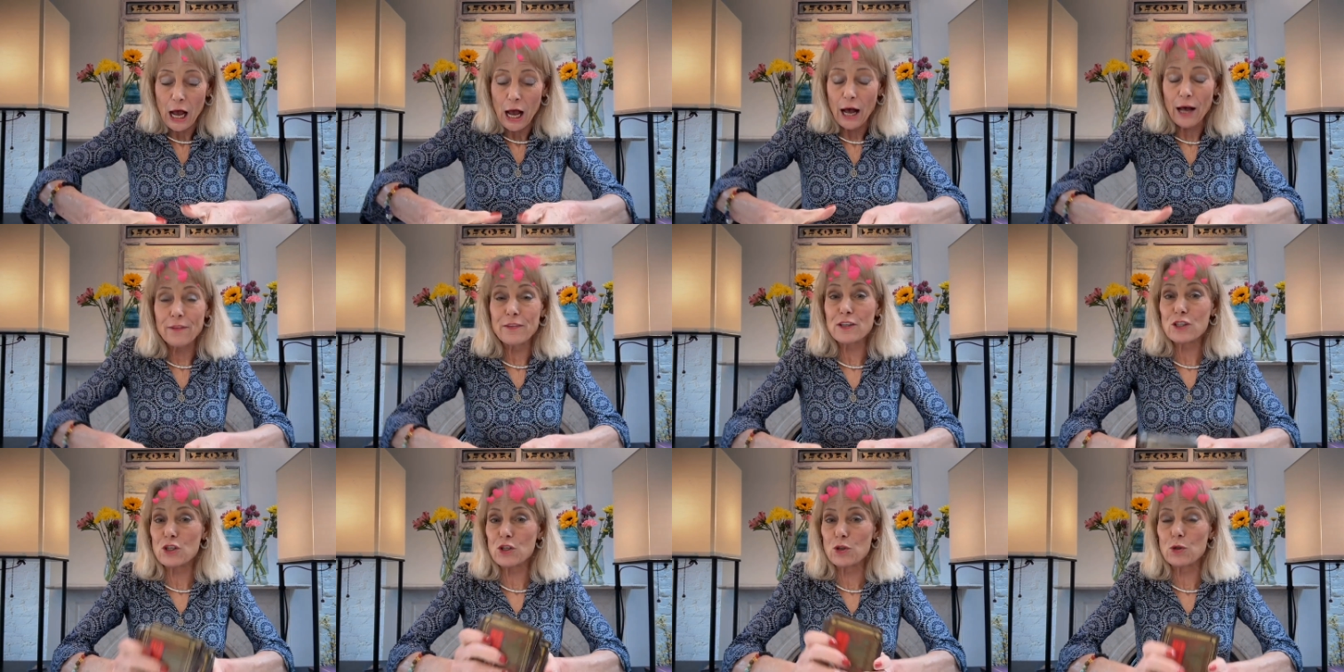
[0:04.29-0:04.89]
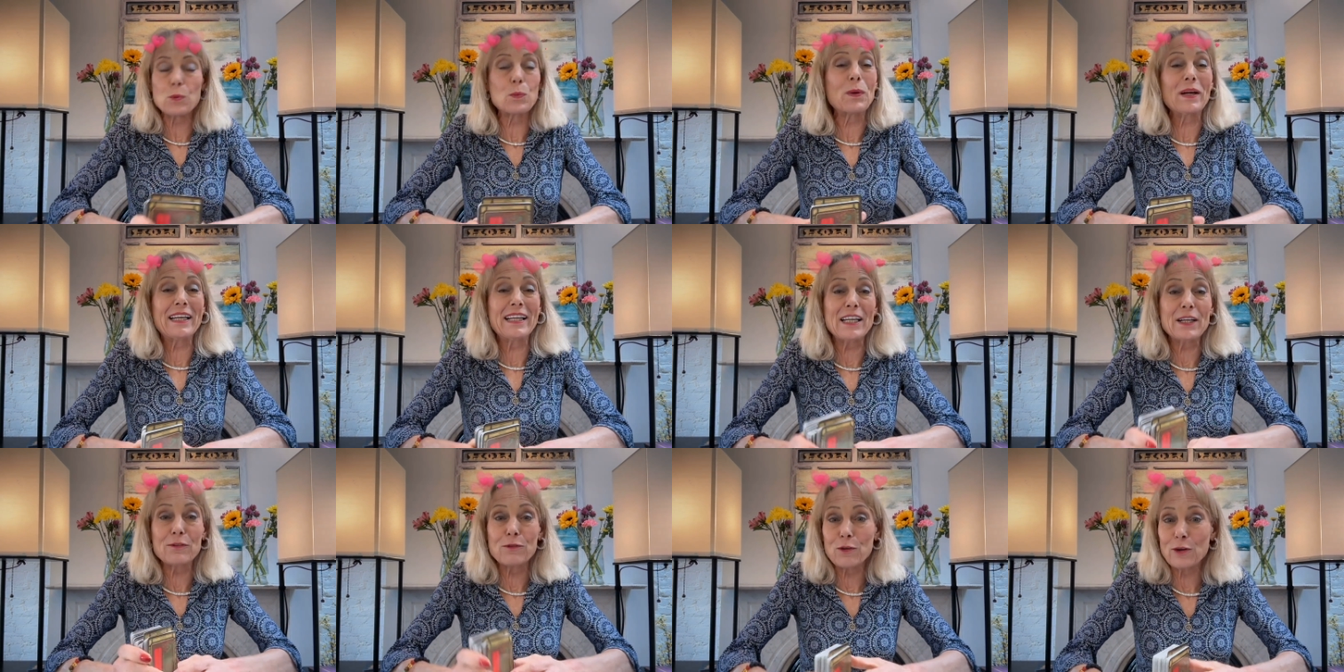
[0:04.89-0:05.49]
Uh, this is a
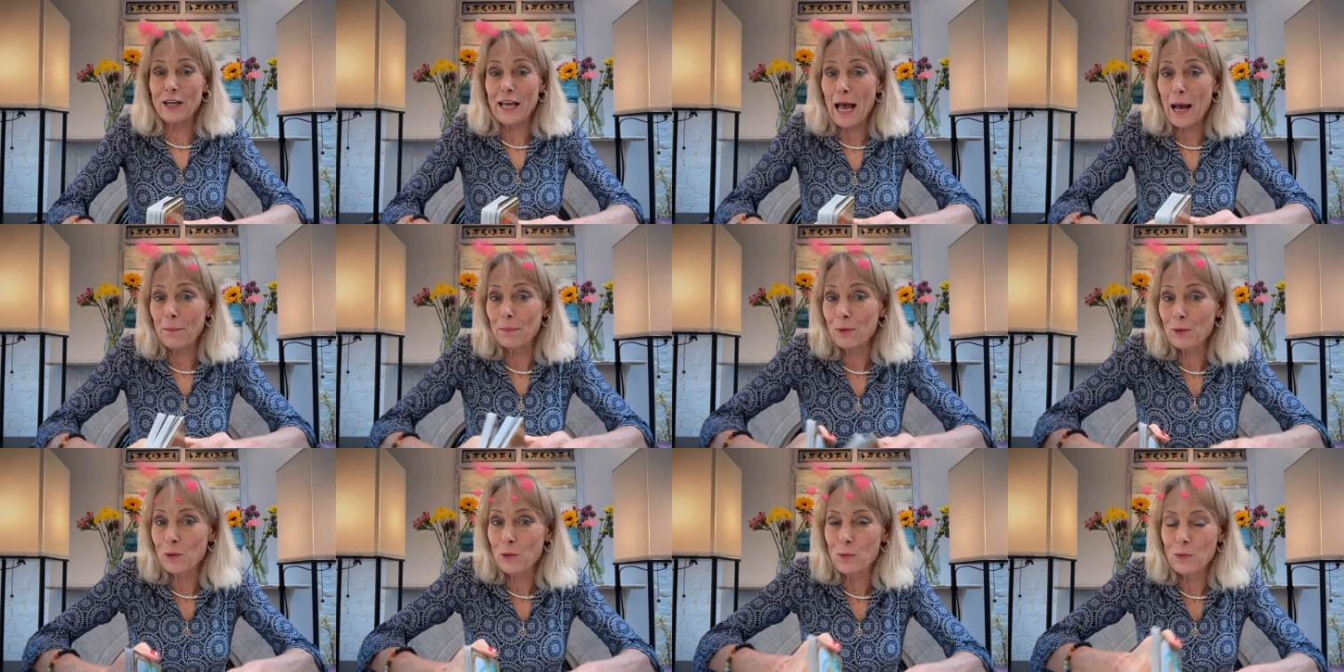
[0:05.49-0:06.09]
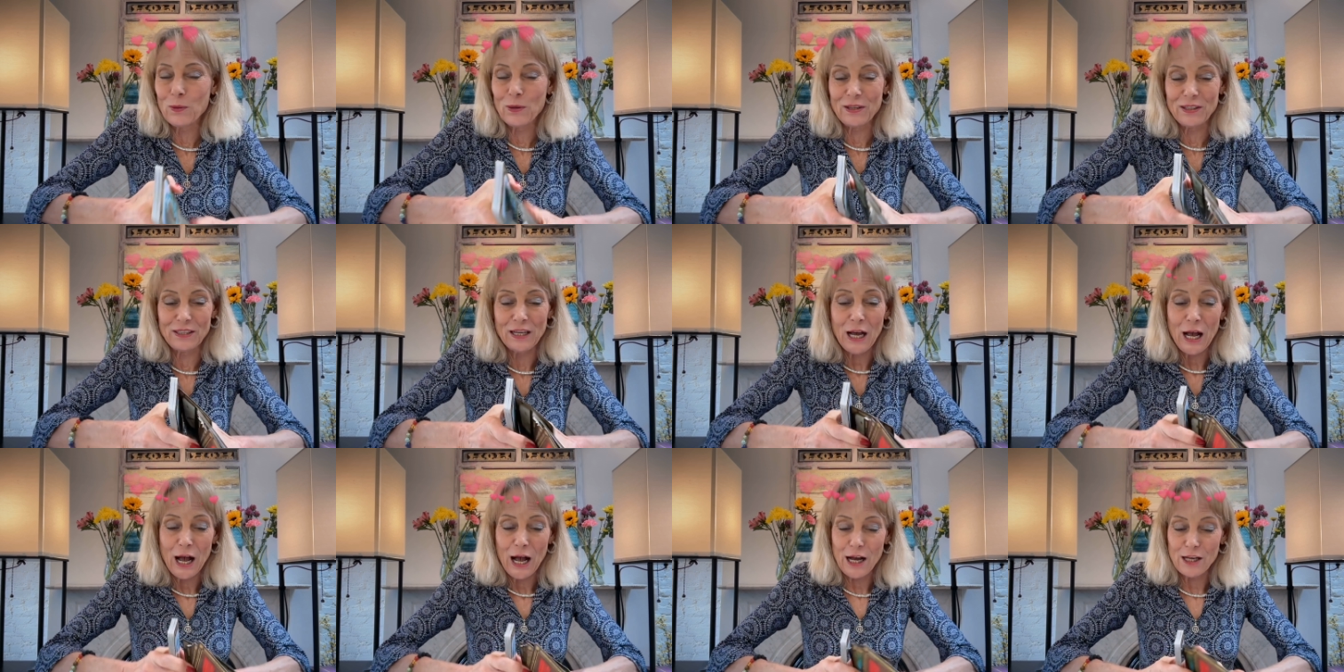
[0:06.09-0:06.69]
reading for Capricorn,
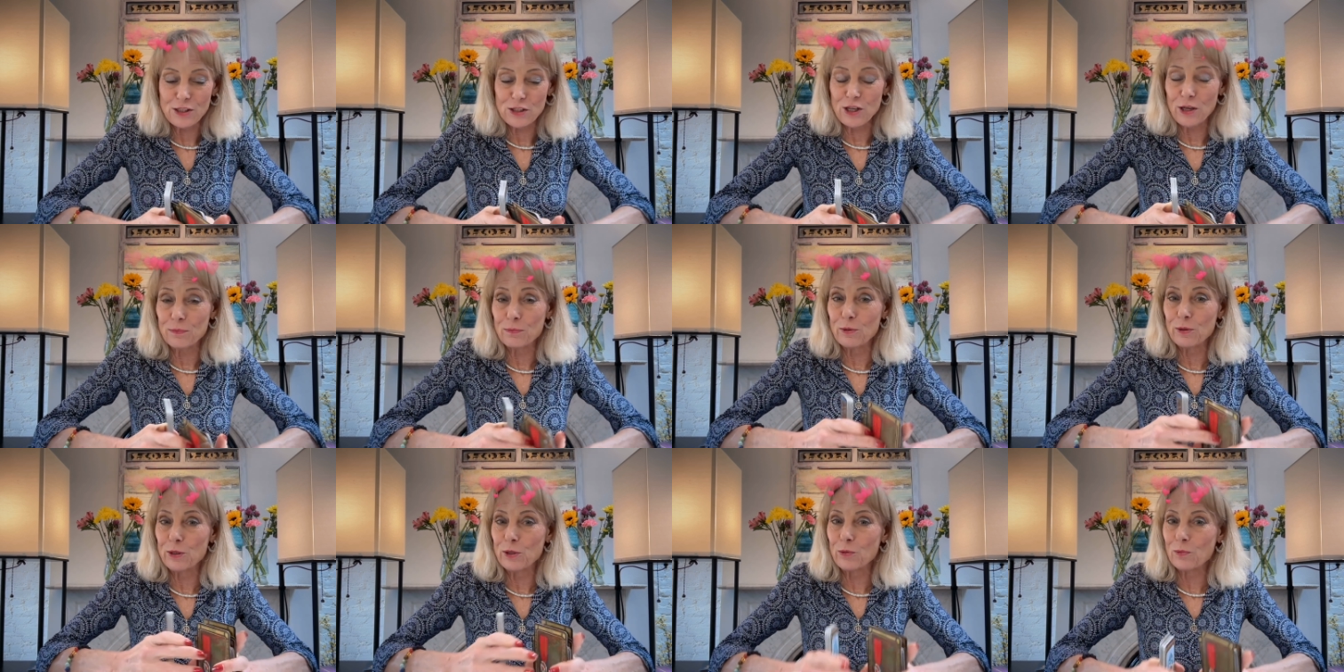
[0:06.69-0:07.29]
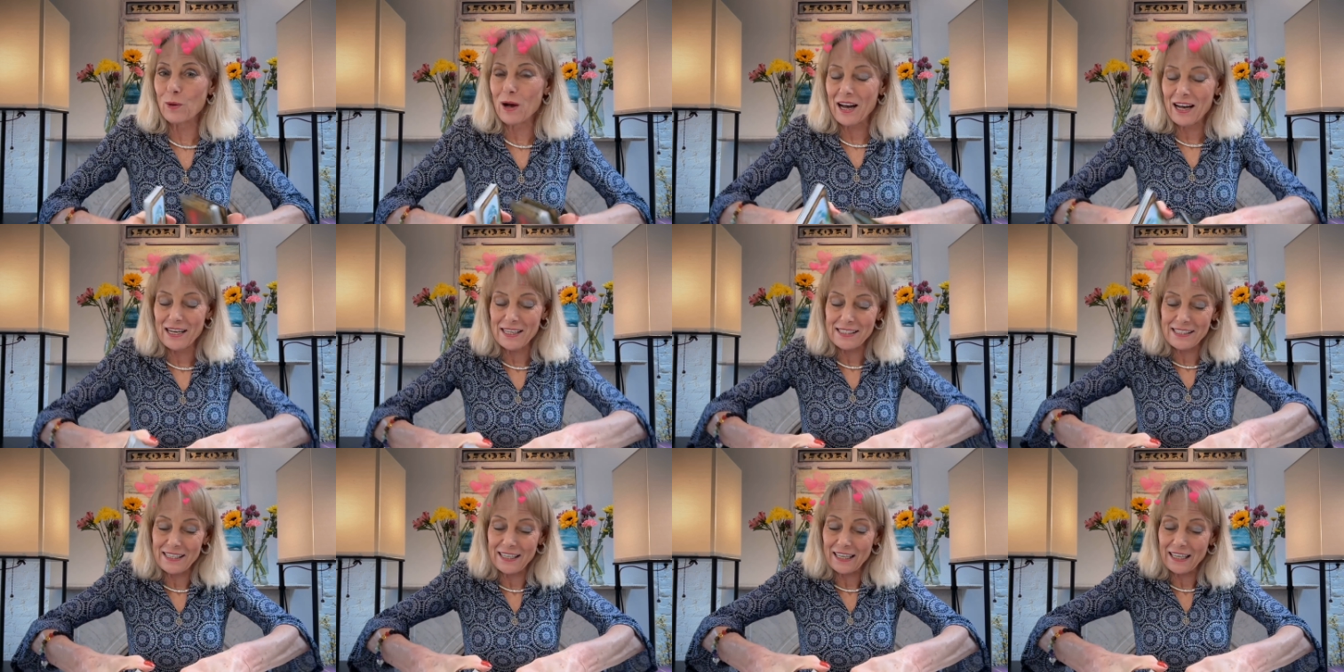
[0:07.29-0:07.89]
a sun, moon, and
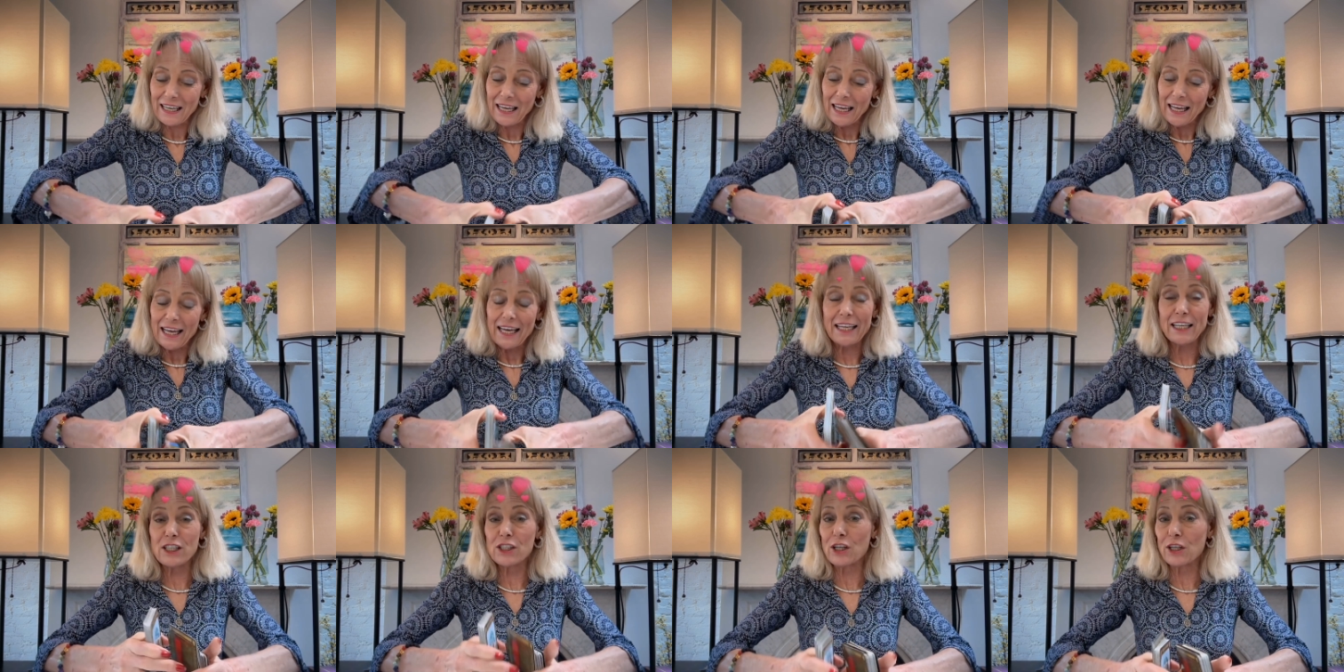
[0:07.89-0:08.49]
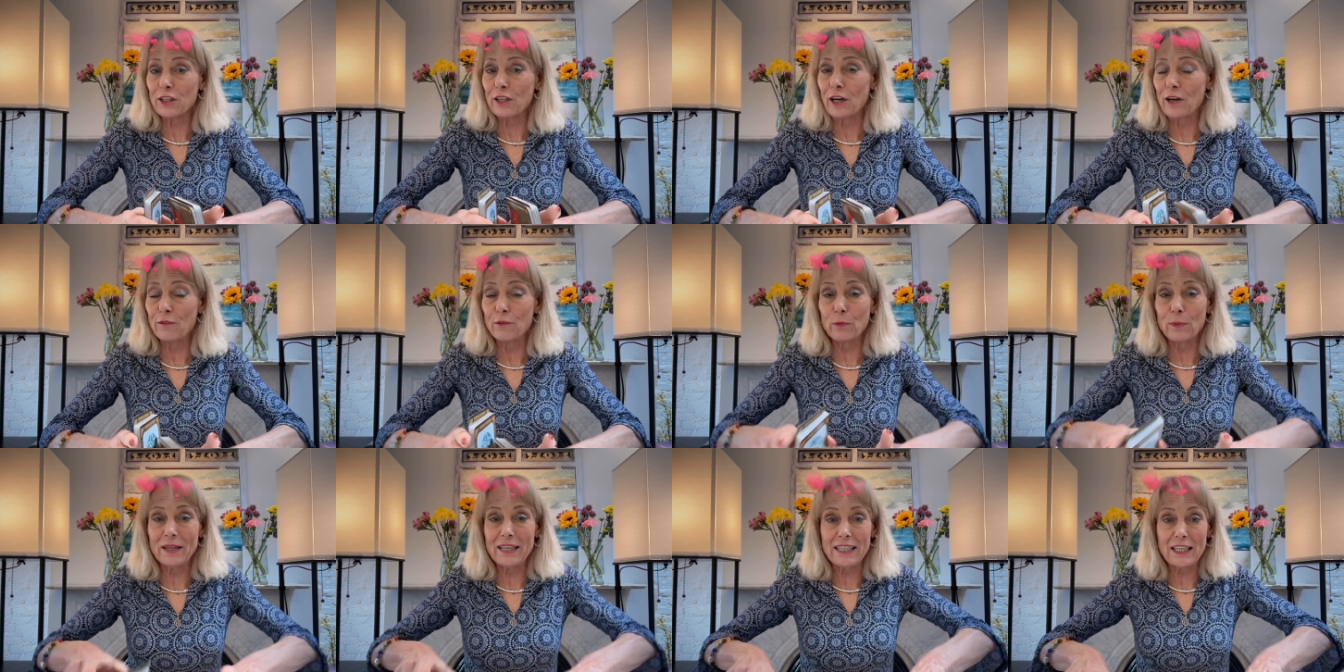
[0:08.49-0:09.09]
rising, and it's a love
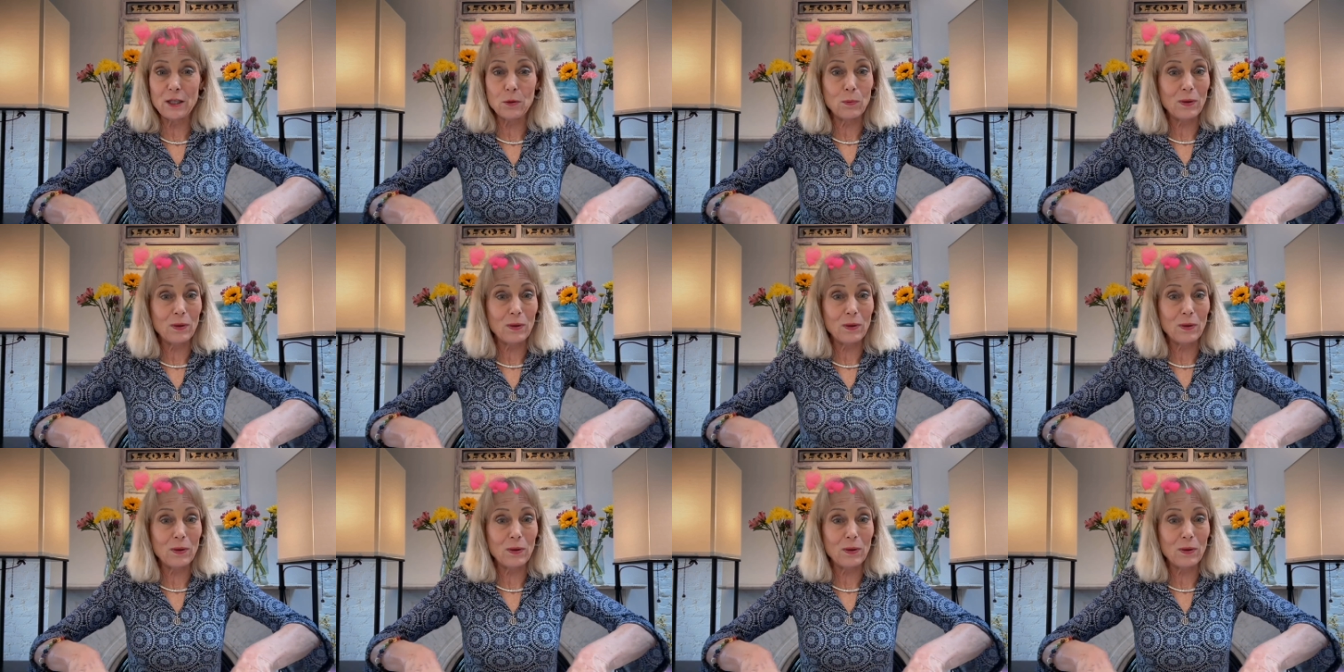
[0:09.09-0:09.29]
reading.